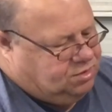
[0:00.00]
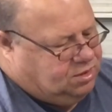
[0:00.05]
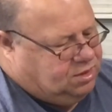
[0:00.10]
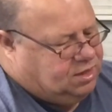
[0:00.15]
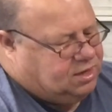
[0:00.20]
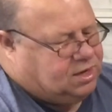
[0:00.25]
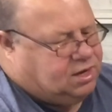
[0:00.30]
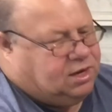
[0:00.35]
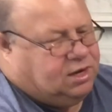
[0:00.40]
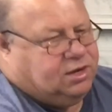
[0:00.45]

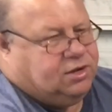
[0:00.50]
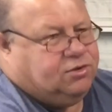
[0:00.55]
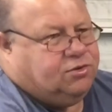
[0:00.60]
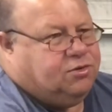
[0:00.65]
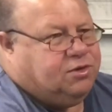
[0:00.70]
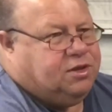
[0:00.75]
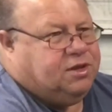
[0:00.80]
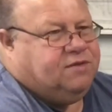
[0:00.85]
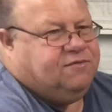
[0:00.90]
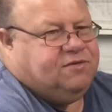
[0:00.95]
Get it a
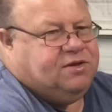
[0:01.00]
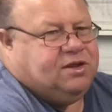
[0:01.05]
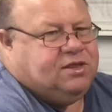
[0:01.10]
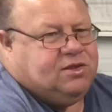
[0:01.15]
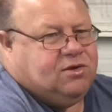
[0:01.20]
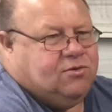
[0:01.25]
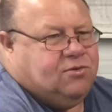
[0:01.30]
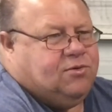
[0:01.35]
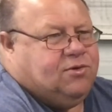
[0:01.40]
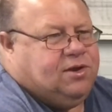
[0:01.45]
little even. It
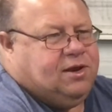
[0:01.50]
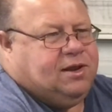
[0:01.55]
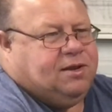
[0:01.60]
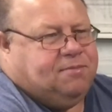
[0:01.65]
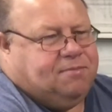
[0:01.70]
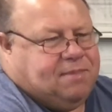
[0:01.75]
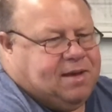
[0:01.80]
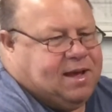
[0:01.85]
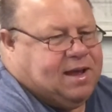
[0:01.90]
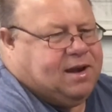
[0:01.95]
don't really
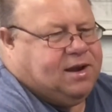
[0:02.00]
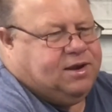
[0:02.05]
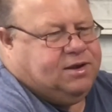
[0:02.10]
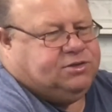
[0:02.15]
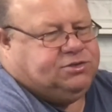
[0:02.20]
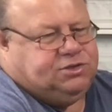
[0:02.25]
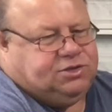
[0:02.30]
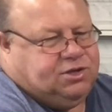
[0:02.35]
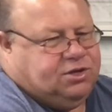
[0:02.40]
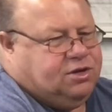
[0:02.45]
matter
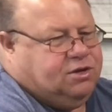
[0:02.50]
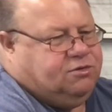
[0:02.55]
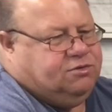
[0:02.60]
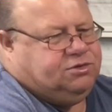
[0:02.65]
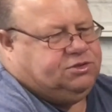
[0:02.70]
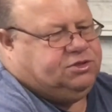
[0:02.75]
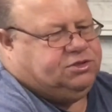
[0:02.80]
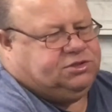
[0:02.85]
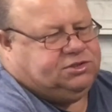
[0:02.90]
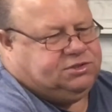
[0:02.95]
because you can
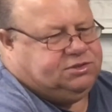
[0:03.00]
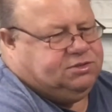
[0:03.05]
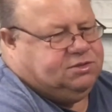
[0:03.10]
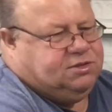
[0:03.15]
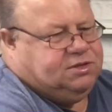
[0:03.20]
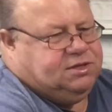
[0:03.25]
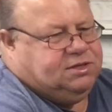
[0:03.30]
always just